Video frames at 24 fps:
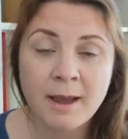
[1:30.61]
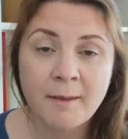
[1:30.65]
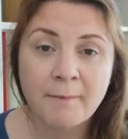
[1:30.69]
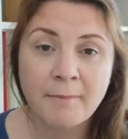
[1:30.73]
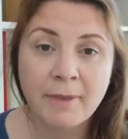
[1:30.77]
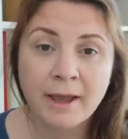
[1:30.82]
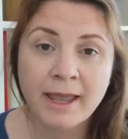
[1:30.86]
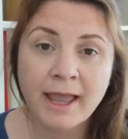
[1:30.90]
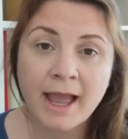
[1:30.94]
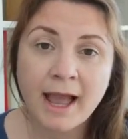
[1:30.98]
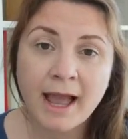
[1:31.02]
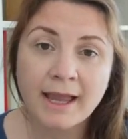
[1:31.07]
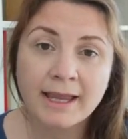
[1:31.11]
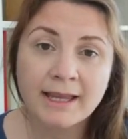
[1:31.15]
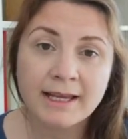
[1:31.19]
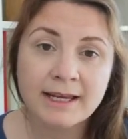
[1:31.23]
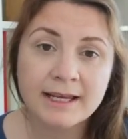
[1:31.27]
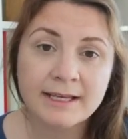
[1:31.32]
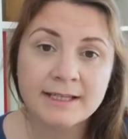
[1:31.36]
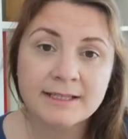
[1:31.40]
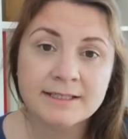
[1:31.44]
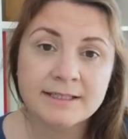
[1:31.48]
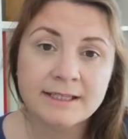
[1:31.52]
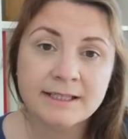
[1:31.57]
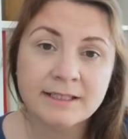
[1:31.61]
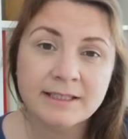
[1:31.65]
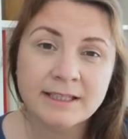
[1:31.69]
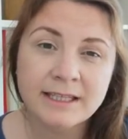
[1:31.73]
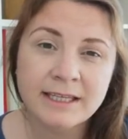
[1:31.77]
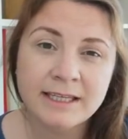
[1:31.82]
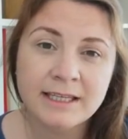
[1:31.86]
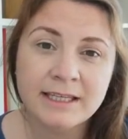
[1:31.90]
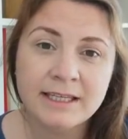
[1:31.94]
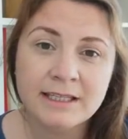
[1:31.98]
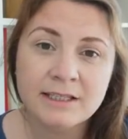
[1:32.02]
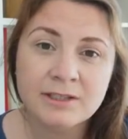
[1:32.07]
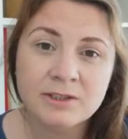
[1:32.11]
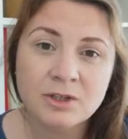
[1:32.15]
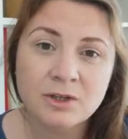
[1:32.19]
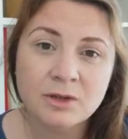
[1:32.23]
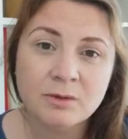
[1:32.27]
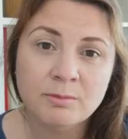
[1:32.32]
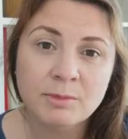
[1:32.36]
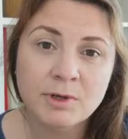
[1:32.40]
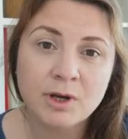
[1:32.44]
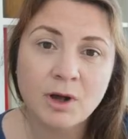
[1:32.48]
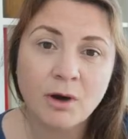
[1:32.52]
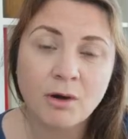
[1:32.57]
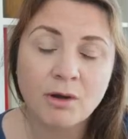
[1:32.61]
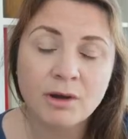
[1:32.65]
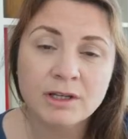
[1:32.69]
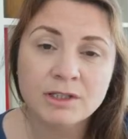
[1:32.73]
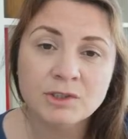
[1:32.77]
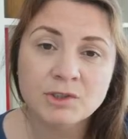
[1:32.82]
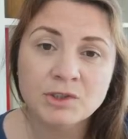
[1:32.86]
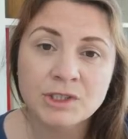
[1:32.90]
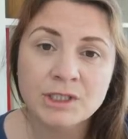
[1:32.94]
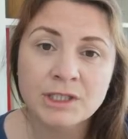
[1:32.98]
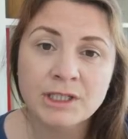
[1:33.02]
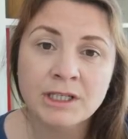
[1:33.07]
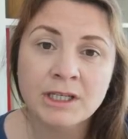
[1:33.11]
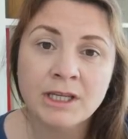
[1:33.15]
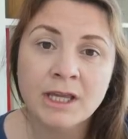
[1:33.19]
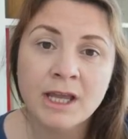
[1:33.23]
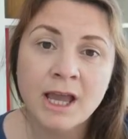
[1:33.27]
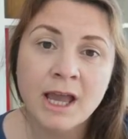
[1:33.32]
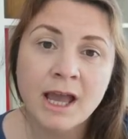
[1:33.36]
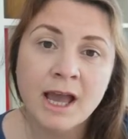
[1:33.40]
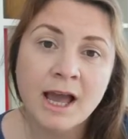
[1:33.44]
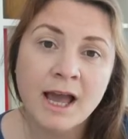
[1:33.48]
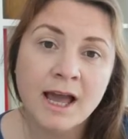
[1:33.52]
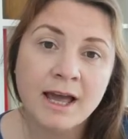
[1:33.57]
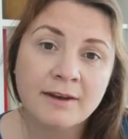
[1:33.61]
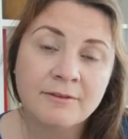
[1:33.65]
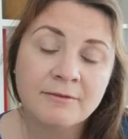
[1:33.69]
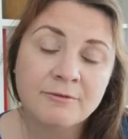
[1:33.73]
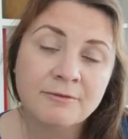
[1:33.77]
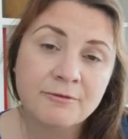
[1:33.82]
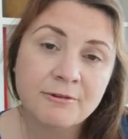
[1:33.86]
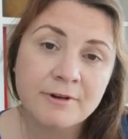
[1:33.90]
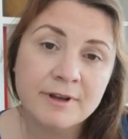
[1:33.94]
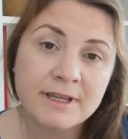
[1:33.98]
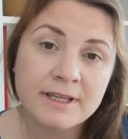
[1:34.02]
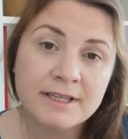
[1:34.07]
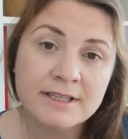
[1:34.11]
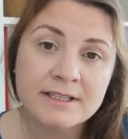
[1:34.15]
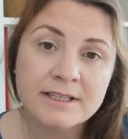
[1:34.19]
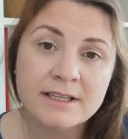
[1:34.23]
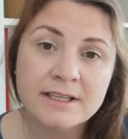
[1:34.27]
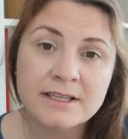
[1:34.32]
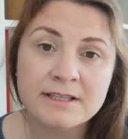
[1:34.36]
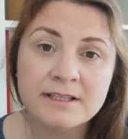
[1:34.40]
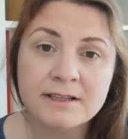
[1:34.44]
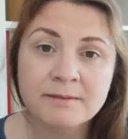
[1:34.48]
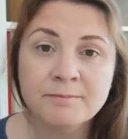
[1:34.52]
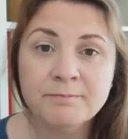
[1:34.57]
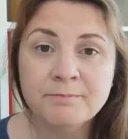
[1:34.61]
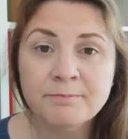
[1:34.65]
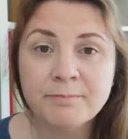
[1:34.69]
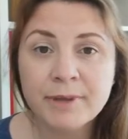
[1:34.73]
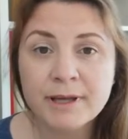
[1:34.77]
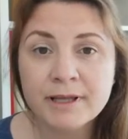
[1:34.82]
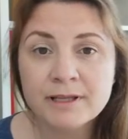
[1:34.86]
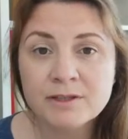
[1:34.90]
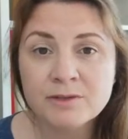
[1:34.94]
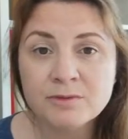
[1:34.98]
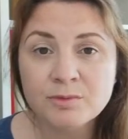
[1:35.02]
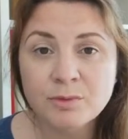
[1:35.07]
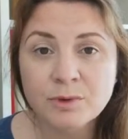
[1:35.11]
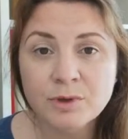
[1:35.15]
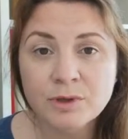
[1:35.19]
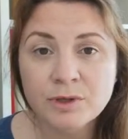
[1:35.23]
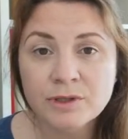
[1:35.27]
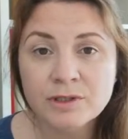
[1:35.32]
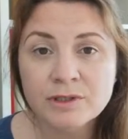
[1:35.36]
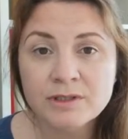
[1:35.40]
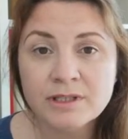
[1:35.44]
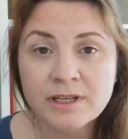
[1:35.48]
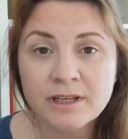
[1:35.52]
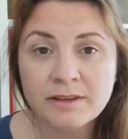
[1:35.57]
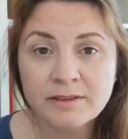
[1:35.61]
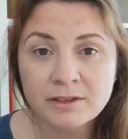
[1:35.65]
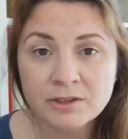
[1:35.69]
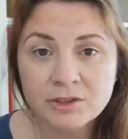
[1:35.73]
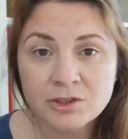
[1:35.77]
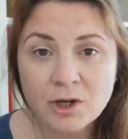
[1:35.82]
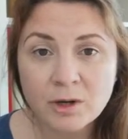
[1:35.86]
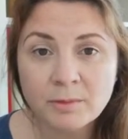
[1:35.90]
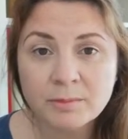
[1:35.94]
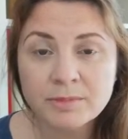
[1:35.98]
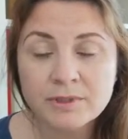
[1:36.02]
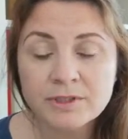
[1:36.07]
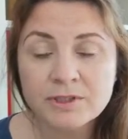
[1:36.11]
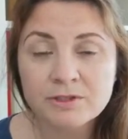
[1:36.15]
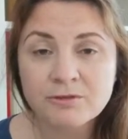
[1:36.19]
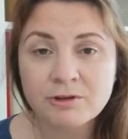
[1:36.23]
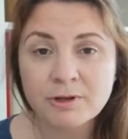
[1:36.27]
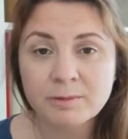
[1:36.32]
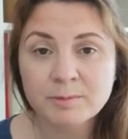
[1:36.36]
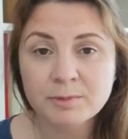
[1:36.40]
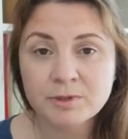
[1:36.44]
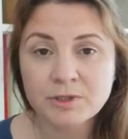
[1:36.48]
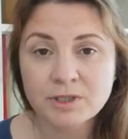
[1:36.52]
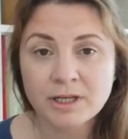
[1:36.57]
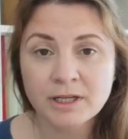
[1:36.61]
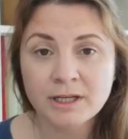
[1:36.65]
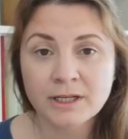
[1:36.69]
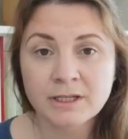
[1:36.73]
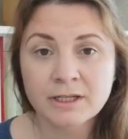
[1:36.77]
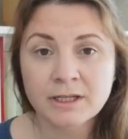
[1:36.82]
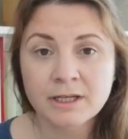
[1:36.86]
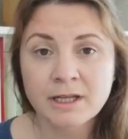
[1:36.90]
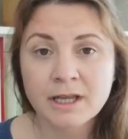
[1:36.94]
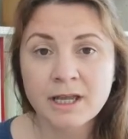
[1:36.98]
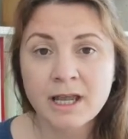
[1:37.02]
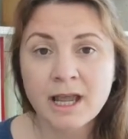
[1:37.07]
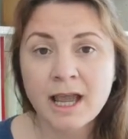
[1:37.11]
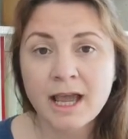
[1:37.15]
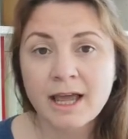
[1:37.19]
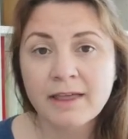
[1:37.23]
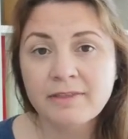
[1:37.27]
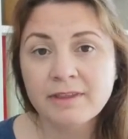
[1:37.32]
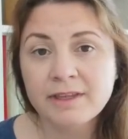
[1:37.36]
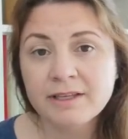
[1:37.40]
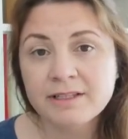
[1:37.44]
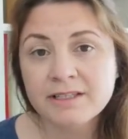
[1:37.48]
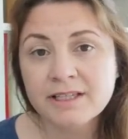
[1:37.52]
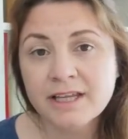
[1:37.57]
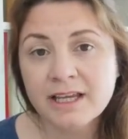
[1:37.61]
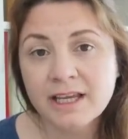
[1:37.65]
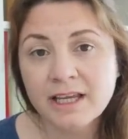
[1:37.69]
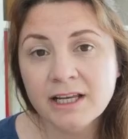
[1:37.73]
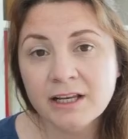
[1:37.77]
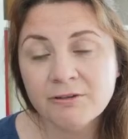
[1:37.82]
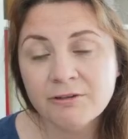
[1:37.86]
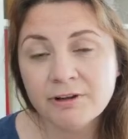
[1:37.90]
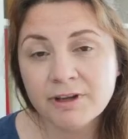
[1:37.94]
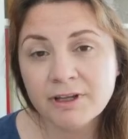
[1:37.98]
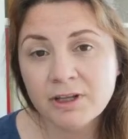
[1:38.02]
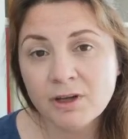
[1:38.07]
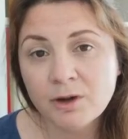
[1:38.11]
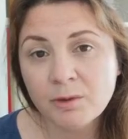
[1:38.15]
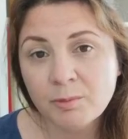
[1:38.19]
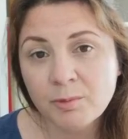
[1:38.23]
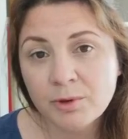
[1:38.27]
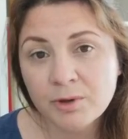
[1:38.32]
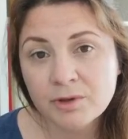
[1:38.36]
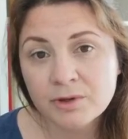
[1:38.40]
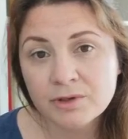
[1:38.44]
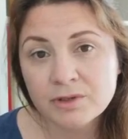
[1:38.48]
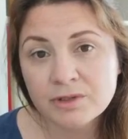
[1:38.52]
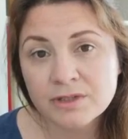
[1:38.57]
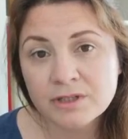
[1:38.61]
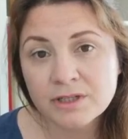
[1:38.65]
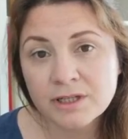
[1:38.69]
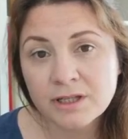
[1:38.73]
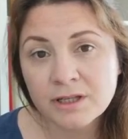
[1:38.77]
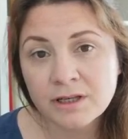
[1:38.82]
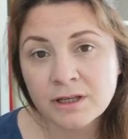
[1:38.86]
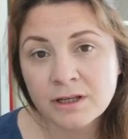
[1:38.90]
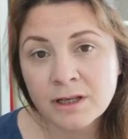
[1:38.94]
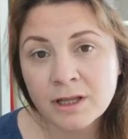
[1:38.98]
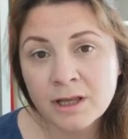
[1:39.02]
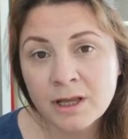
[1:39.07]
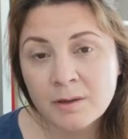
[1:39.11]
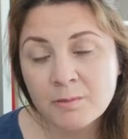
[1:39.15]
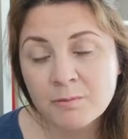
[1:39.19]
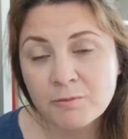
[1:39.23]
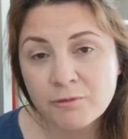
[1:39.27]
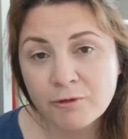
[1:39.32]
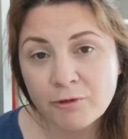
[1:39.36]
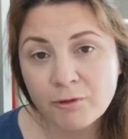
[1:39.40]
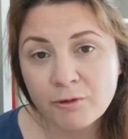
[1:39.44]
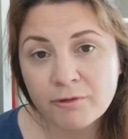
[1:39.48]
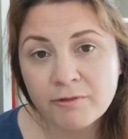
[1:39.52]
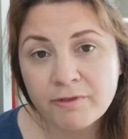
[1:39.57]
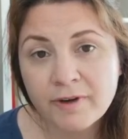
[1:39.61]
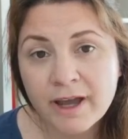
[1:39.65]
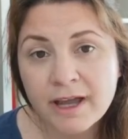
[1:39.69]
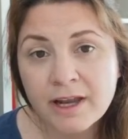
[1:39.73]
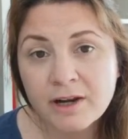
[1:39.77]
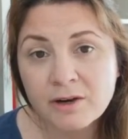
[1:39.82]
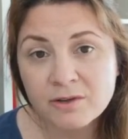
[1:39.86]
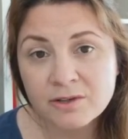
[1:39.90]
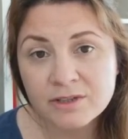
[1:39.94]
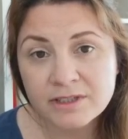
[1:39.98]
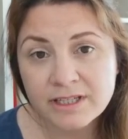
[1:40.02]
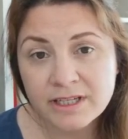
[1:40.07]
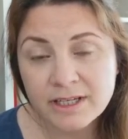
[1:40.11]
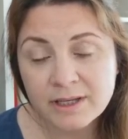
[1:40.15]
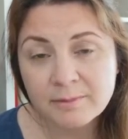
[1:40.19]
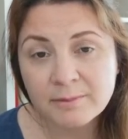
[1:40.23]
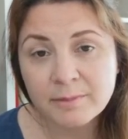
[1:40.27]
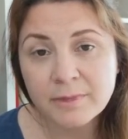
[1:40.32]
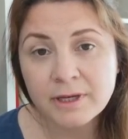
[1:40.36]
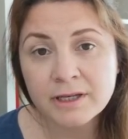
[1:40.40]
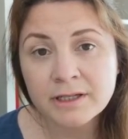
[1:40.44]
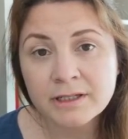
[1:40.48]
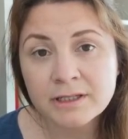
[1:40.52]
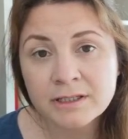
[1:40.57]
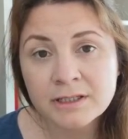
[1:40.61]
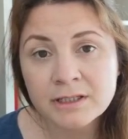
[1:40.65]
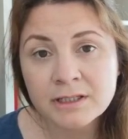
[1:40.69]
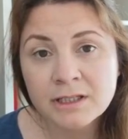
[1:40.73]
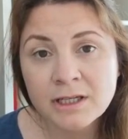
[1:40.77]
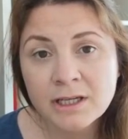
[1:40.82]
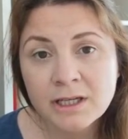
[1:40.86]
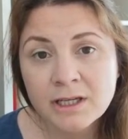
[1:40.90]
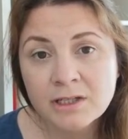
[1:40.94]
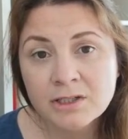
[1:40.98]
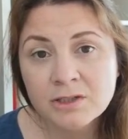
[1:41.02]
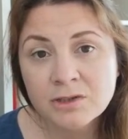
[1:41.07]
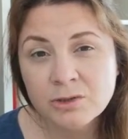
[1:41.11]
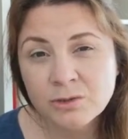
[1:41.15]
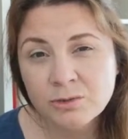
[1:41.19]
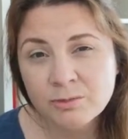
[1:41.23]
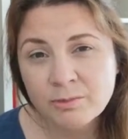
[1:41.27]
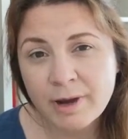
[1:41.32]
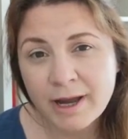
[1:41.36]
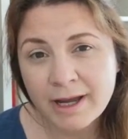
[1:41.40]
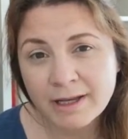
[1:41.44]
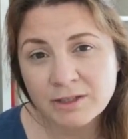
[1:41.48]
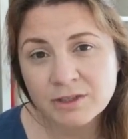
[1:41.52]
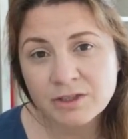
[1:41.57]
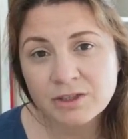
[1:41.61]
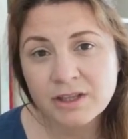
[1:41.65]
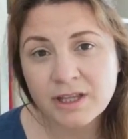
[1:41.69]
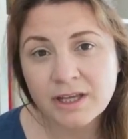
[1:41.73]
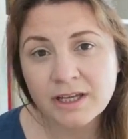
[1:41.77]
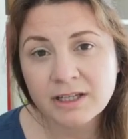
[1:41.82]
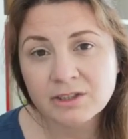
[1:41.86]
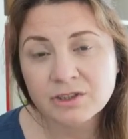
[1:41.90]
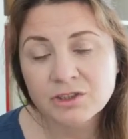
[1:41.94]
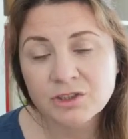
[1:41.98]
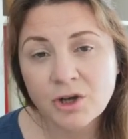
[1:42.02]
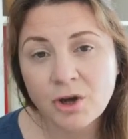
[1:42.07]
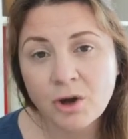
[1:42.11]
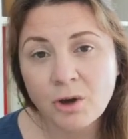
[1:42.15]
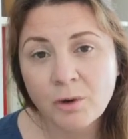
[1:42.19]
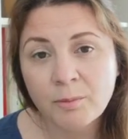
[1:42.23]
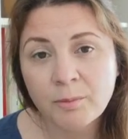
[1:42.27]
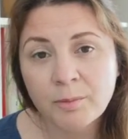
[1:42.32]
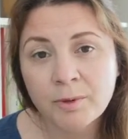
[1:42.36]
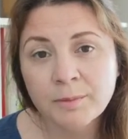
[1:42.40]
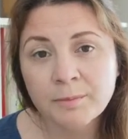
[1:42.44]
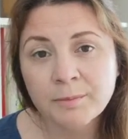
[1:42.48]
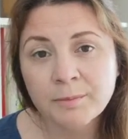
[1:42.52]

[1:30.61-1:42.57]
by highlighting key terminology and phrases and buzzwords in the job description, and then tailoring your personal profile or statement to match that job.